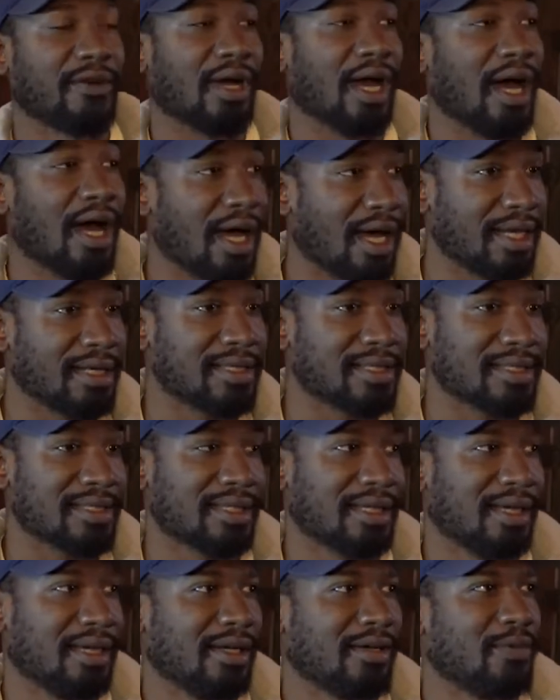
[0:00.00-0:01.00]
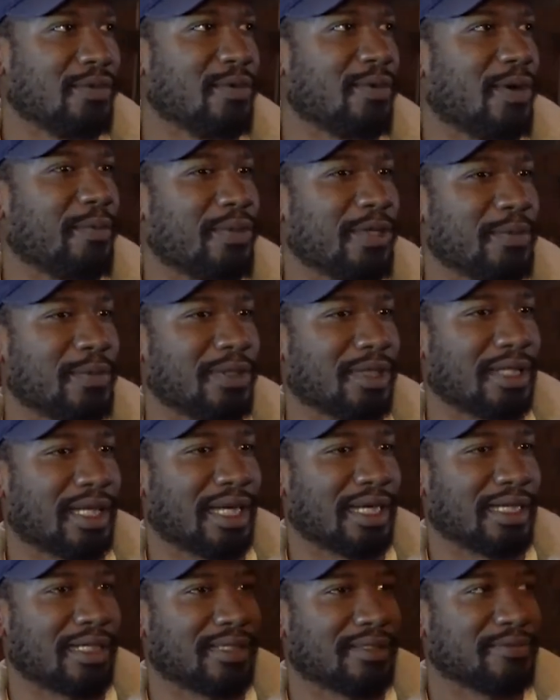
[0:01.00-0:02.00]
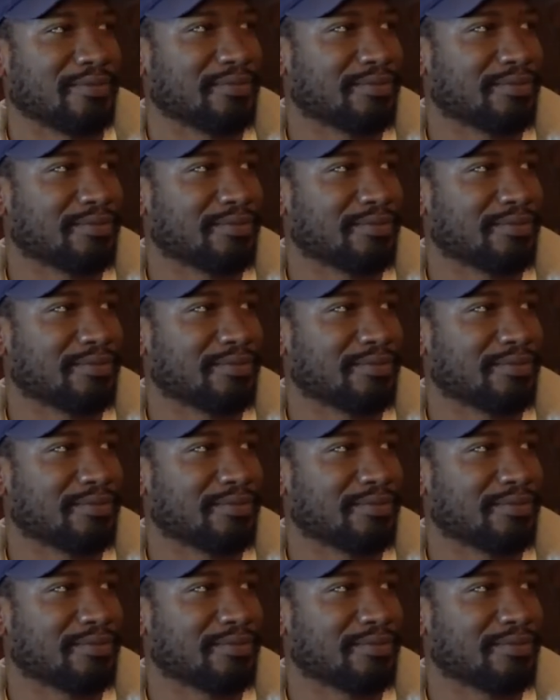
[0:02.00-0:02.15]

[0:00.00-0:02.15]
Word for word: for us, we want people to like